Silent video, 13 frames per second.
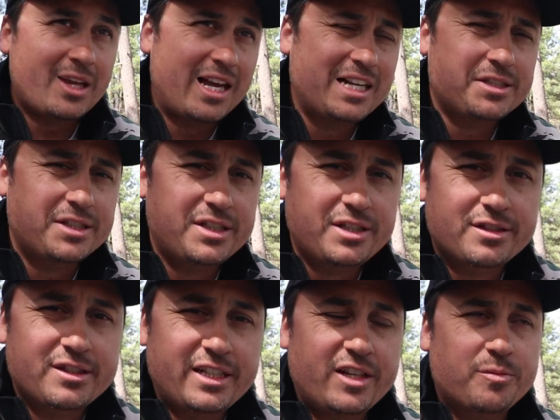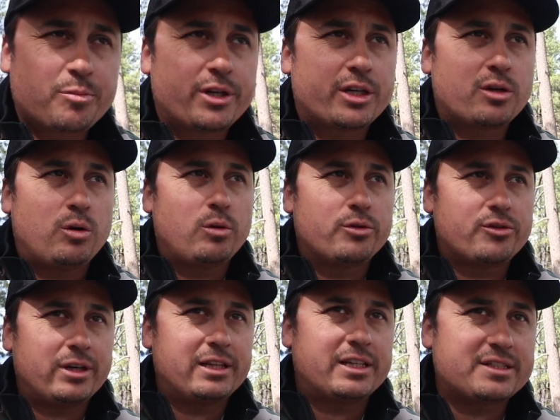actually still stays pretty cold,
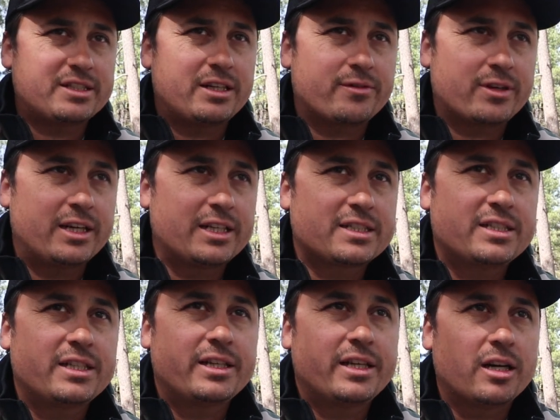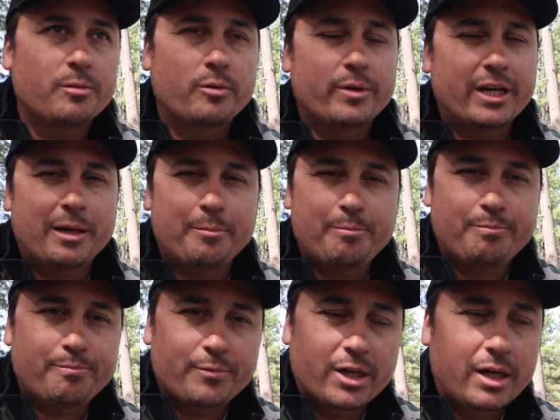so I let stuff kind of sit in there, but we got to
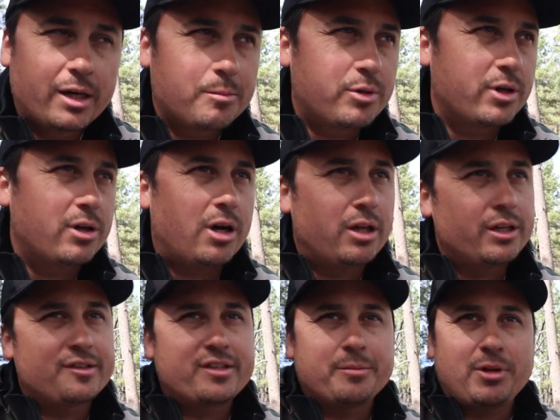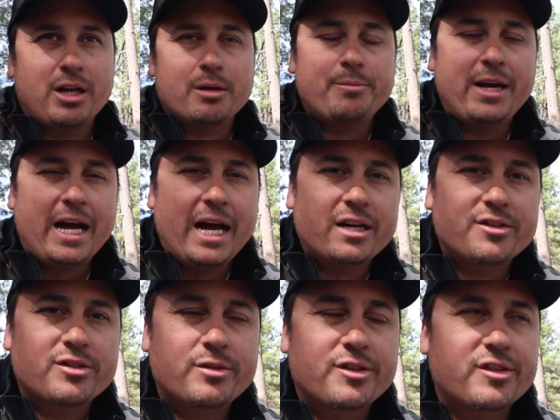put it all in Ziploc
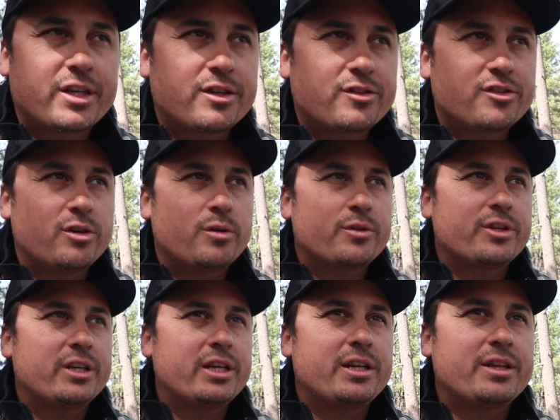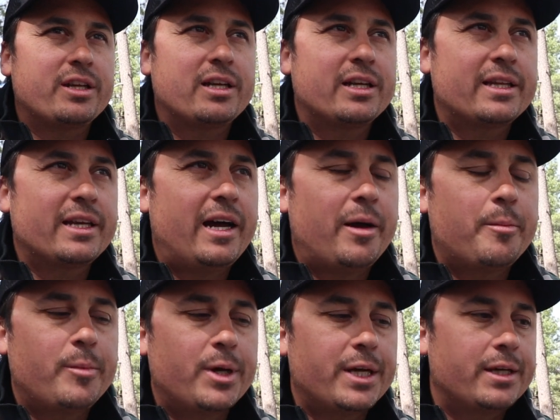bags so it doesn't get soaked in anything like
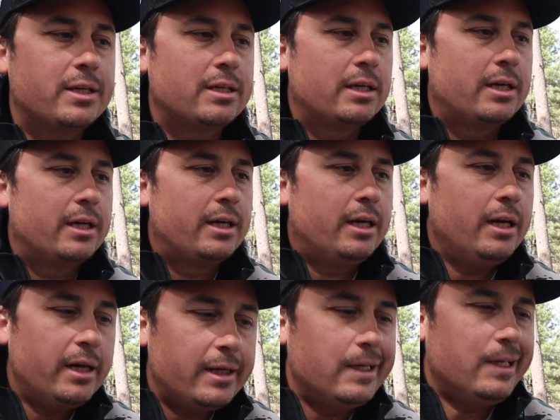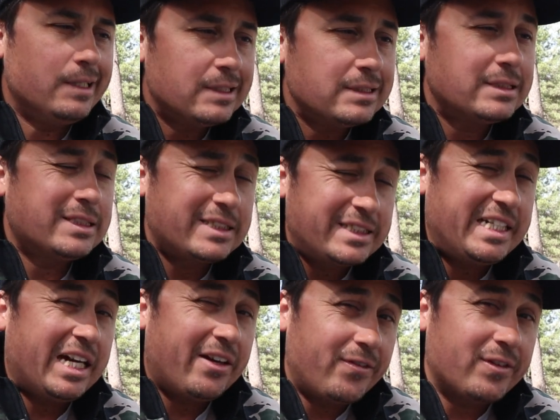that. But
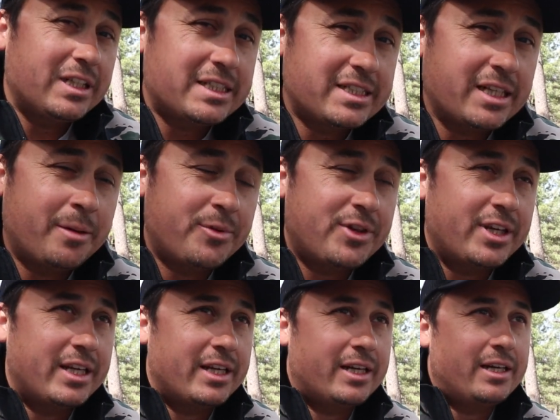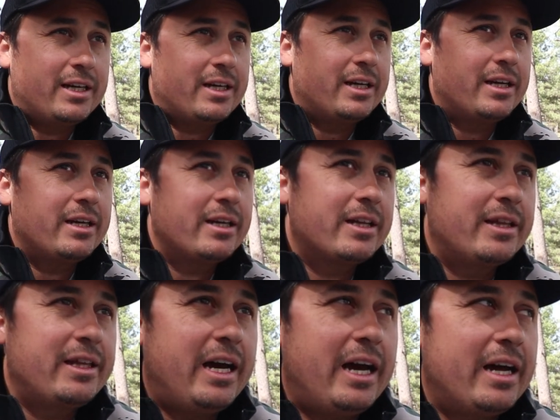definitely something
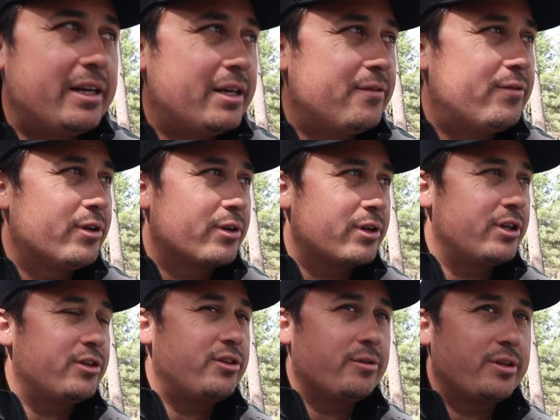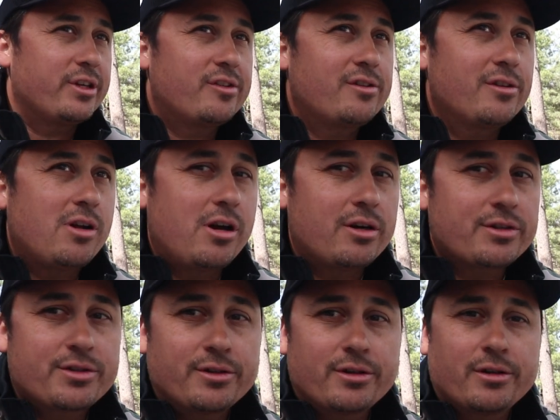that if you're going to do this long
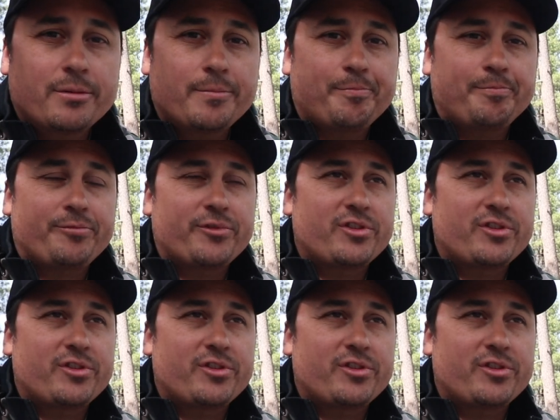term,